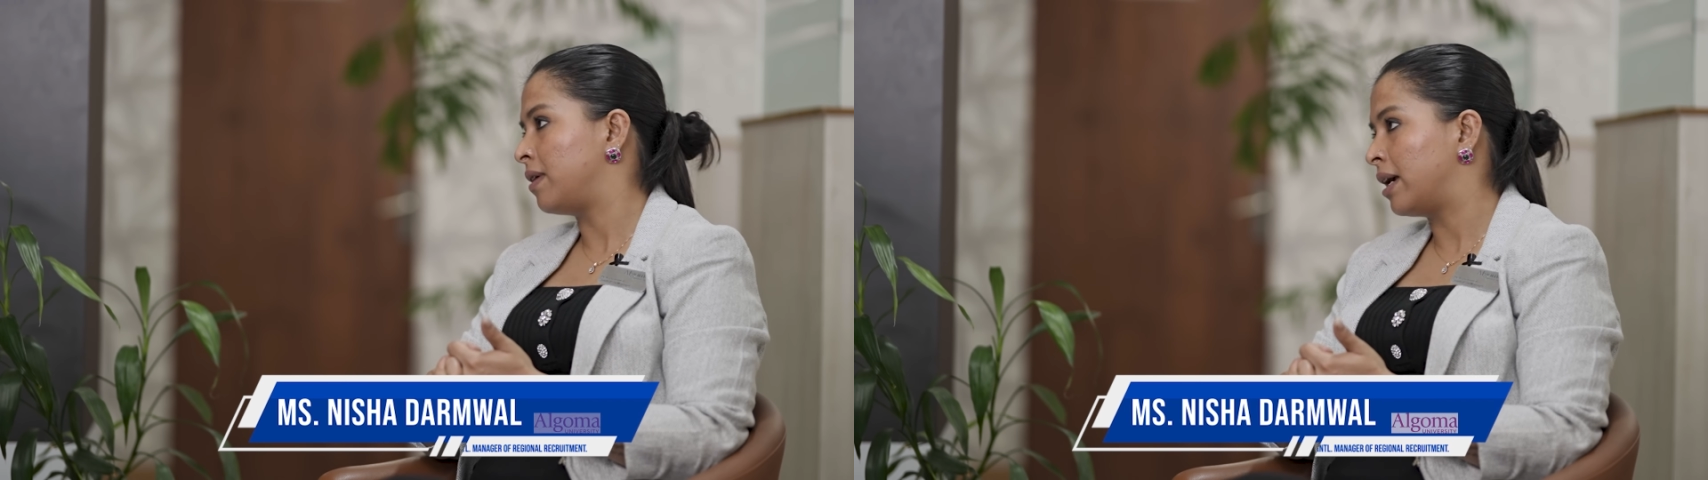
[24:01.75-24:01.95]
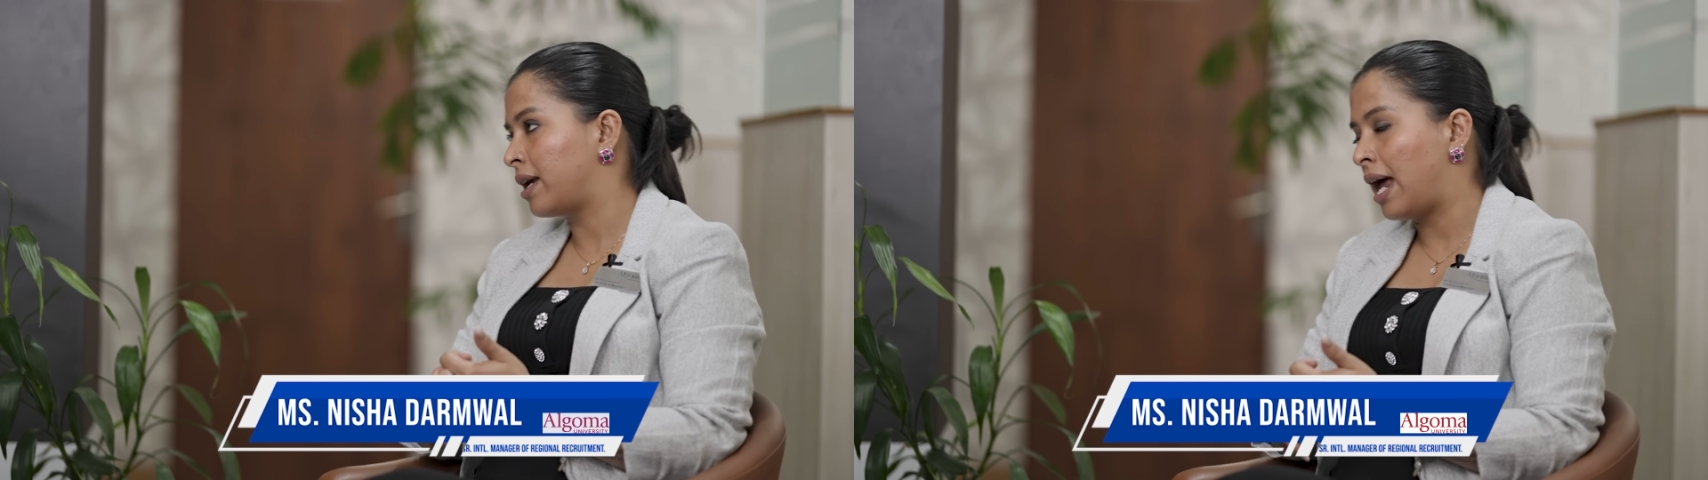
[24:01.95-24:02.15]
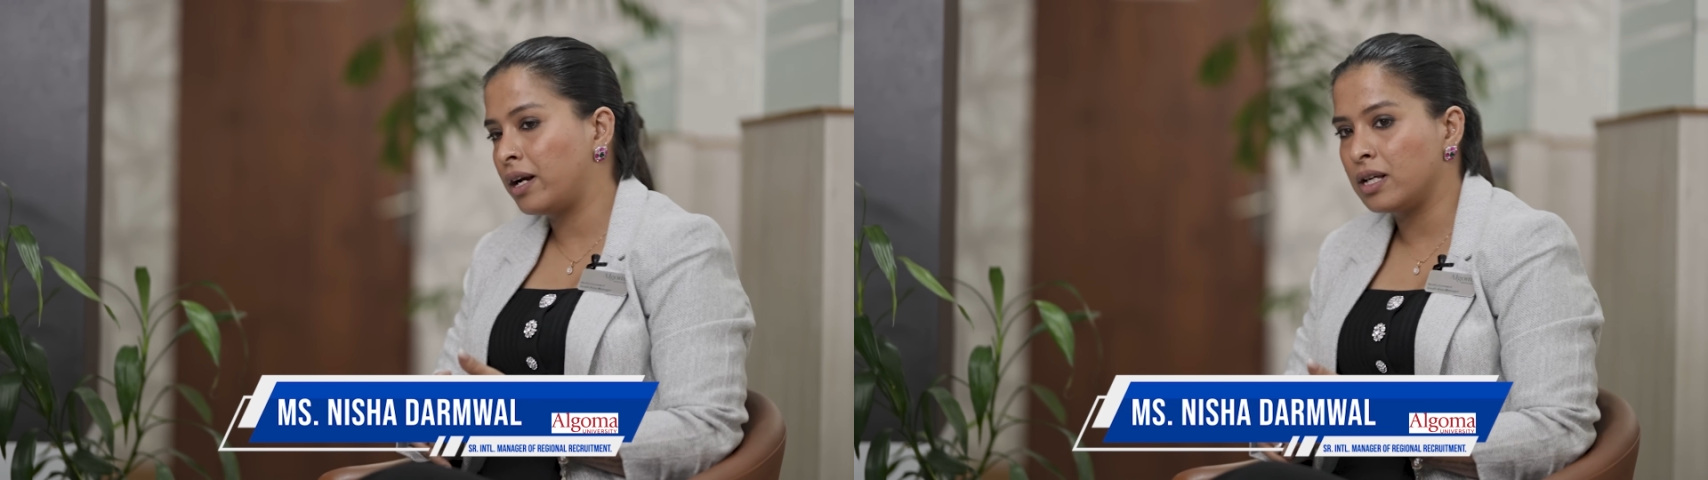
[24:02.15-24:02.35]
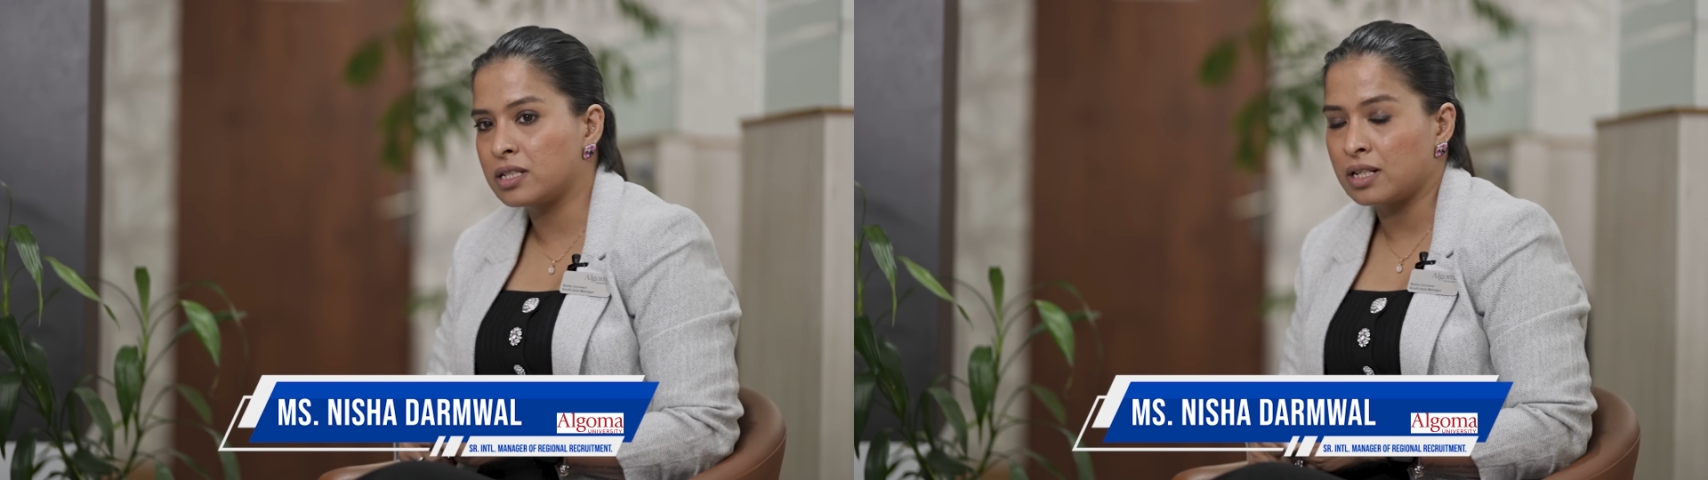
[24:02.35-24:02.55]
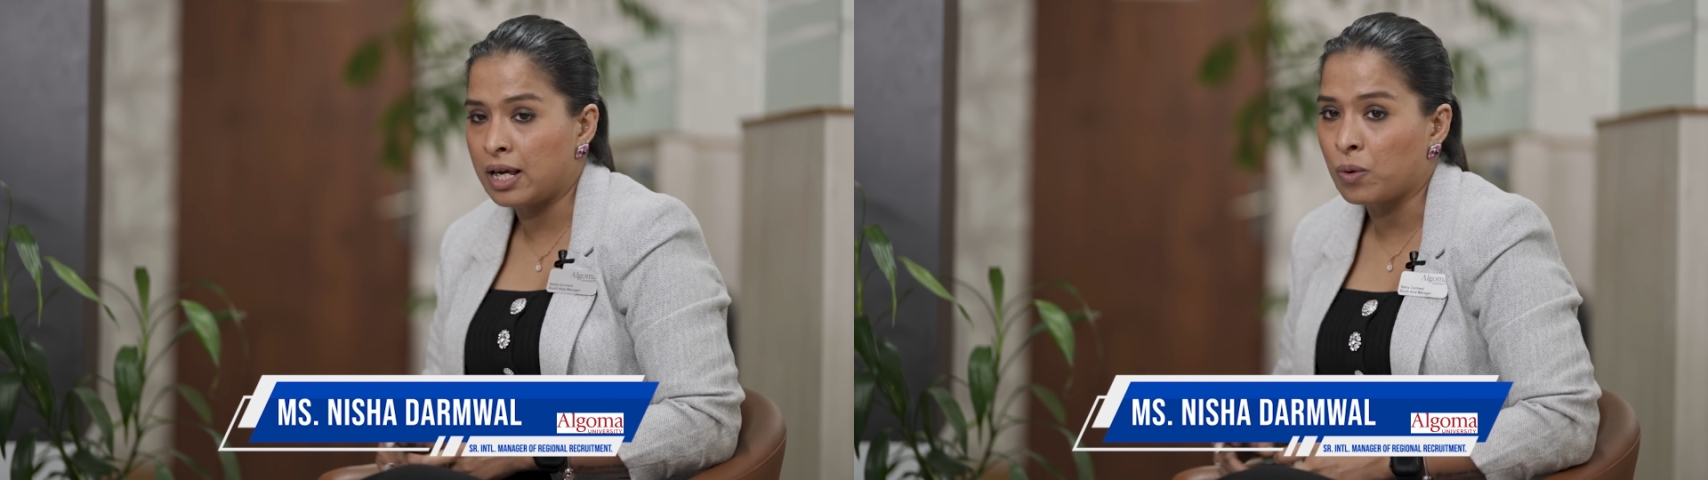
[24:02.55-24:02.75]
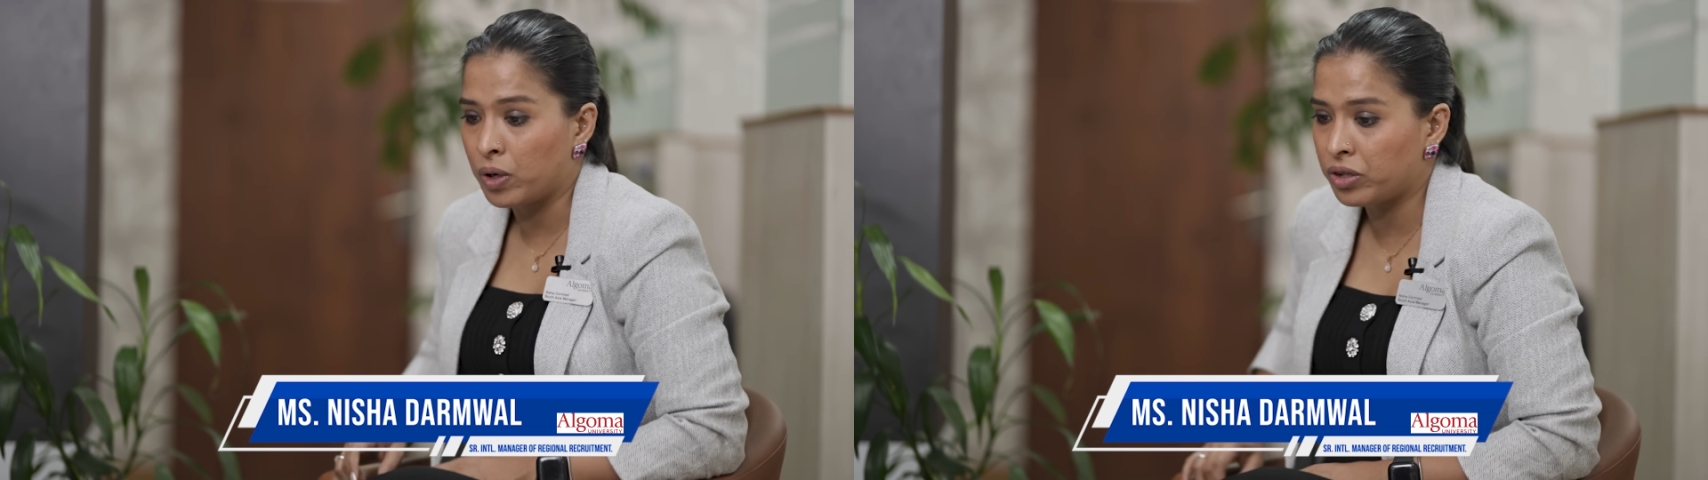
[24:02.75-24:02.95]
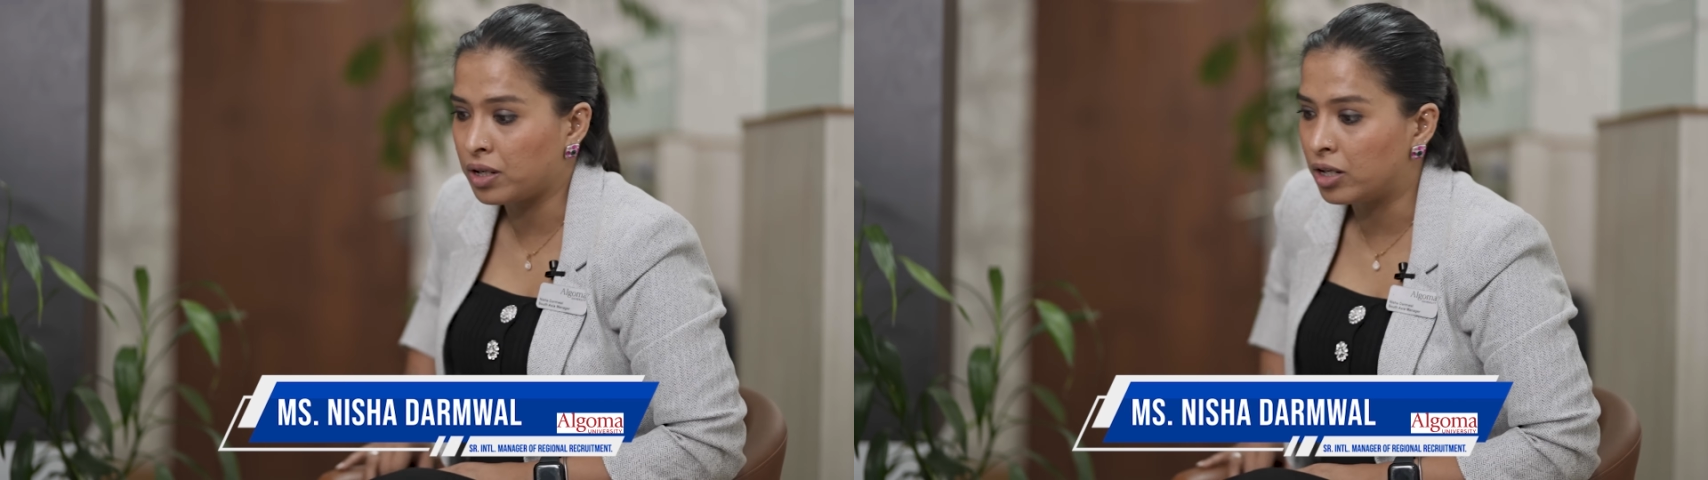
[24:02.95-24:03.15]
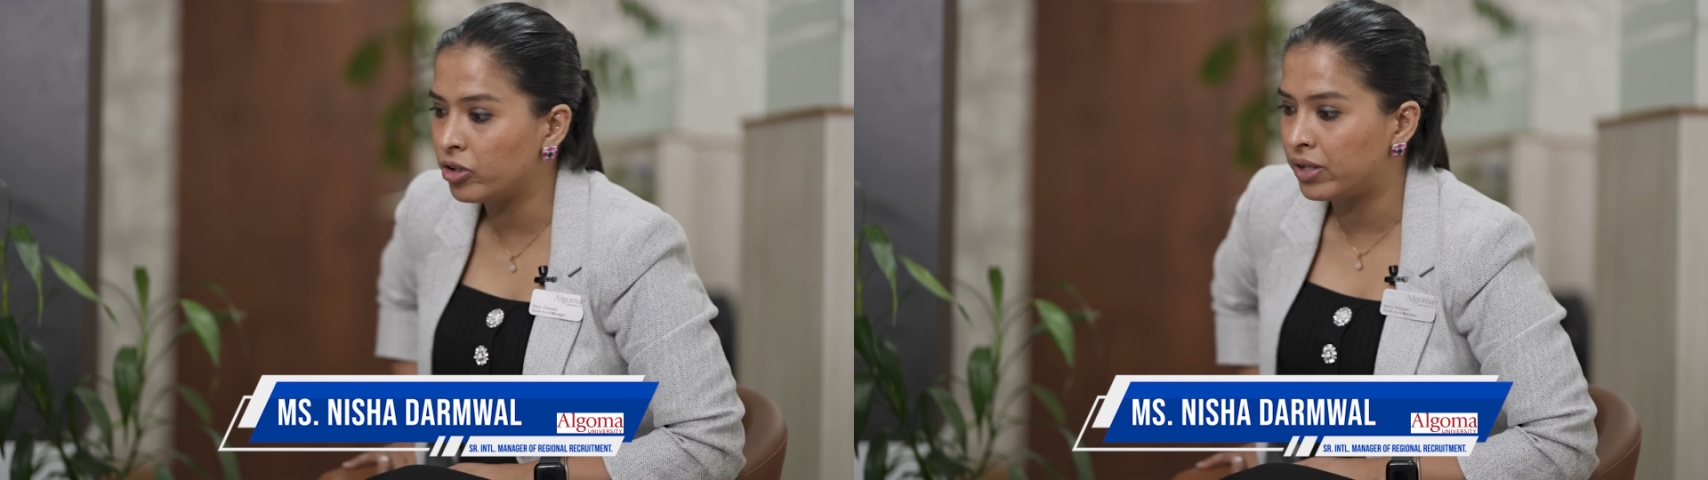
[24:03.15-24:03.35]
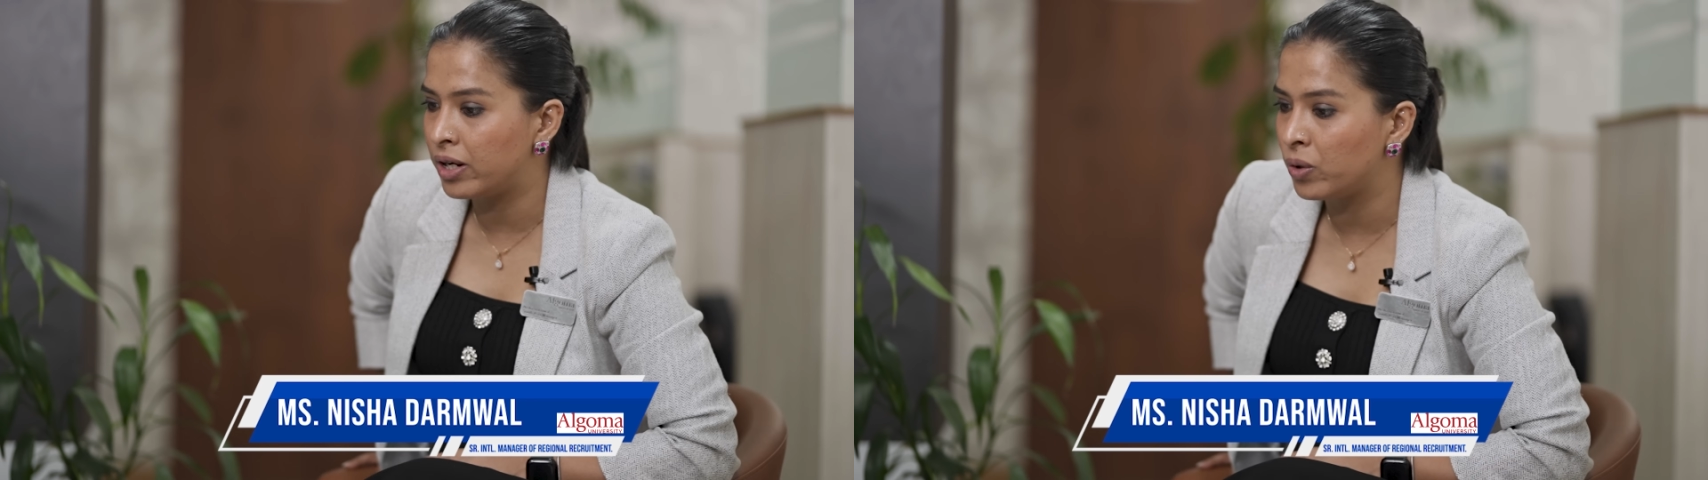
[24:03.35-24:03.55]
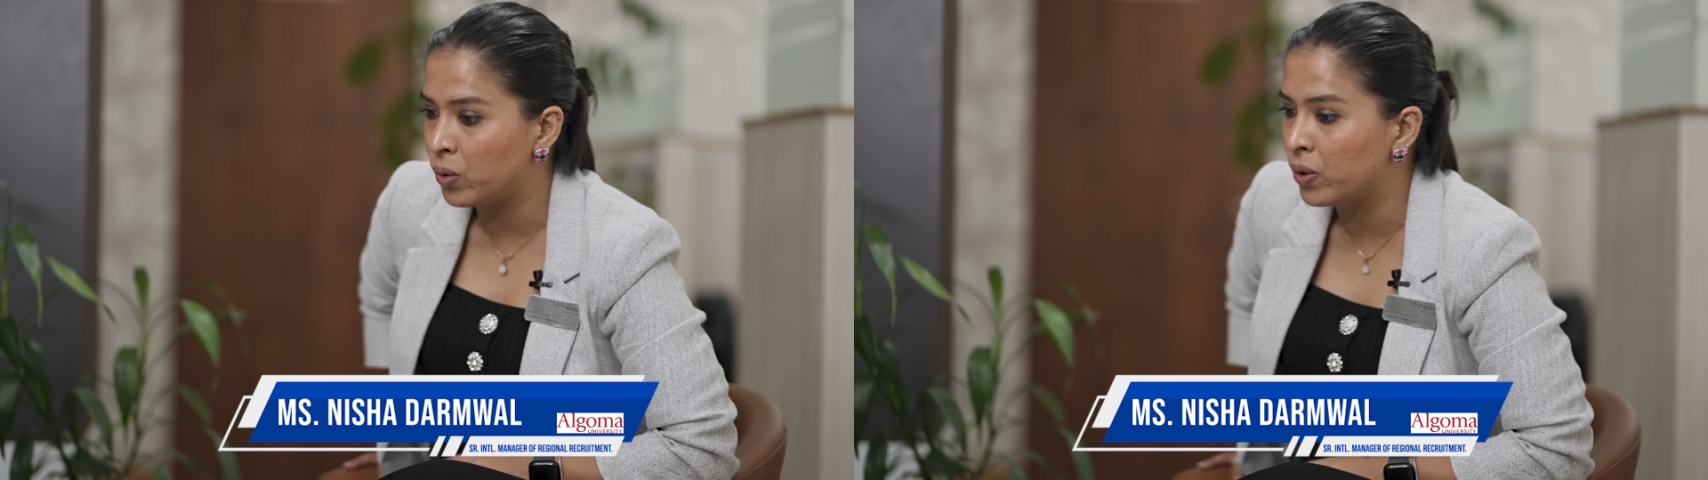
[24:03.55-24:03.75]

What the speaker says: Like Canada is one of the countries that